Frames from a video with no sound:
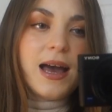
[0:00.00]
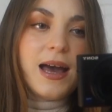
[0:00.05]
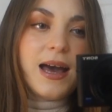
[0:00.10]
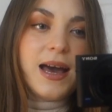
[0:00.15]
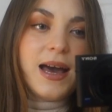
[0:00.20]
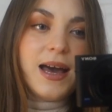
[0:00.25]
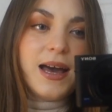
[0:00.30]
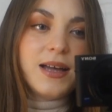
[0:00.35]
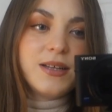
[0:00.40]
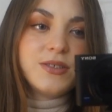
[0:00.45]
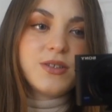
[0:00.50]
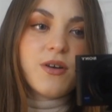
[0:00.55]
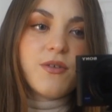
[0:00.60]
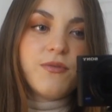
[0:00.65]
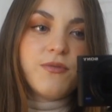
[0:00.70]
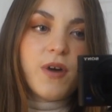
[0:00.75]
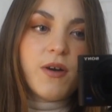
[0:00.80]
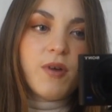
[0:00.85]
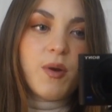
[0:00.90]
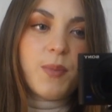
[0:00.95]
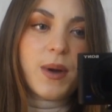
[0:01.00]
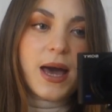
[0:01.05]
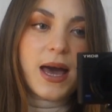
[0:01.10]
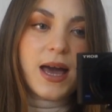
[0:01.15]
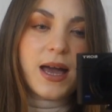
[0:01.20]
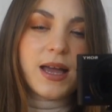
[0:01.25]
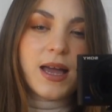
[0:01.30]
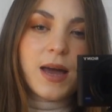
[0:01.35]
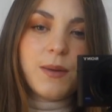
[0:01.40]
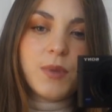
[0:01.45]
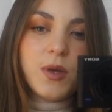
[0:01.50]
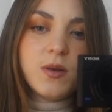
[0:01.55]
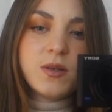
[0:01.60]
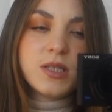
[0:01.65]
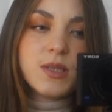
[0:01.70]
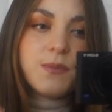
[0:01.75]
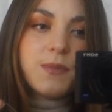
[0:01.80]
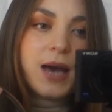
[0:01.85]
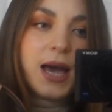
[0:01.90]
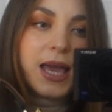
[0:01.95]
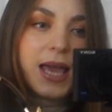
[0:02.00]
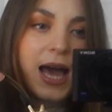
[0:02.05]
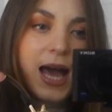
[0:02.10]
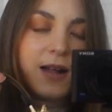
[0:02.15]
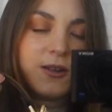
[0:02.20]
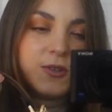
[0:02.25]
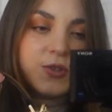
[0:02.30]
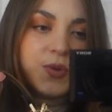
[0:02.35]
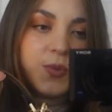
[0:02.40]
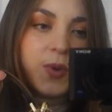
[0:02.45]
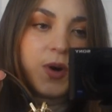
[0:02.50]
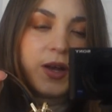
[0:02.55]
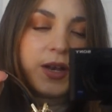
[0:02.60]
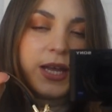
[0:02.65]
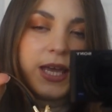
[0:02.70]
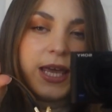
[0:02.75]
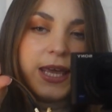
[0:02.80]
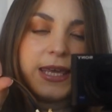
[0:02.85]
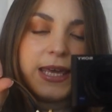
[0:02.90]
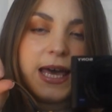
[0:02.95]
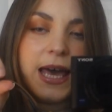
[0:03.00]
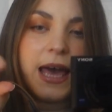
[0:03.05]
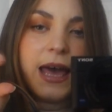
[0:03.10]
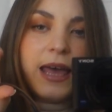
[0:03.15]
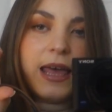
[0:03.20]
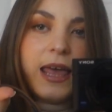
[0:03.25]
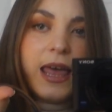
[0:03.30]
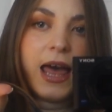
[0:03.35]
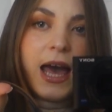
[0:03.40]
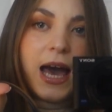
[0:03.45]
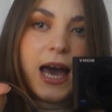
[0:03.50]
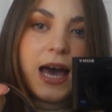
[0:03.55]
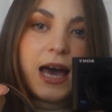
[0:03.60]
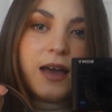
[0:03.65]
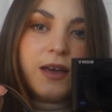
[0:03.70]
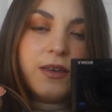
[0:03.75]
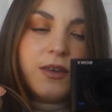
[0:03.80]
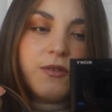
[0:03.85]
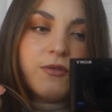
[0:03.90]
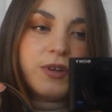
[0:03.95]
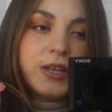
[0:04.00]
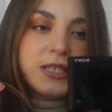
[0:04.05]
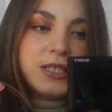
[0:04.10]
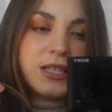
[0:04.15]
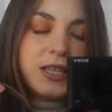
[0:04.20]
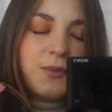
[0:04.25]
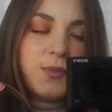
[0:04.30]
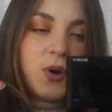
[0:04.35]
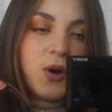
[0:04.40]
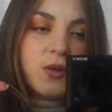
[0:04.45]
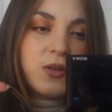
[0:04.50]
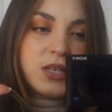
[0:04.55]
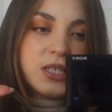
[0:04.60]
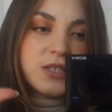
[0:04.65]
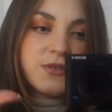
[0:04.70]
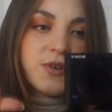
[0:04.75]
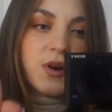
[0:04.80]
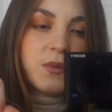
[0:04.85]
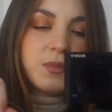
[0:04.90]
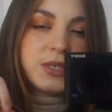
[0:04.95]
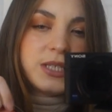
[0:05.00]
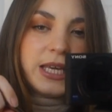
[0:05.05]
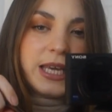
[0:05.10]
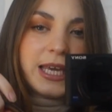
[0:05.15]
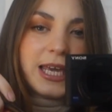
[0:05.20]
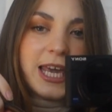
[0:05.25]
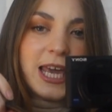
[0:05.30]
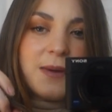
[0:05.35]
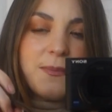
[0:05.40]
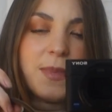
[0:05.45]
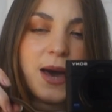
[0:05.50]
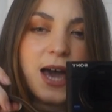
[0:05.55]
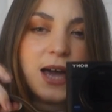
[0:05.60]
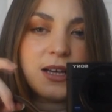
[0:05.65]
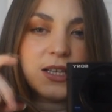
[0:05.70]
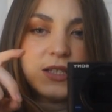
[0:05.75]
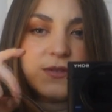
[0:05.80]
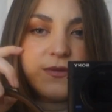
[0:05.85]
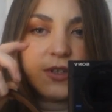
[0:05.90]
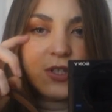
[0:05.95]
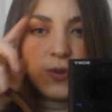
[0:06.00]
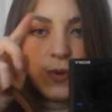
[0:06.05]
And for a bag, I'm using my Alder one here. I recently bought this from TK Maxx for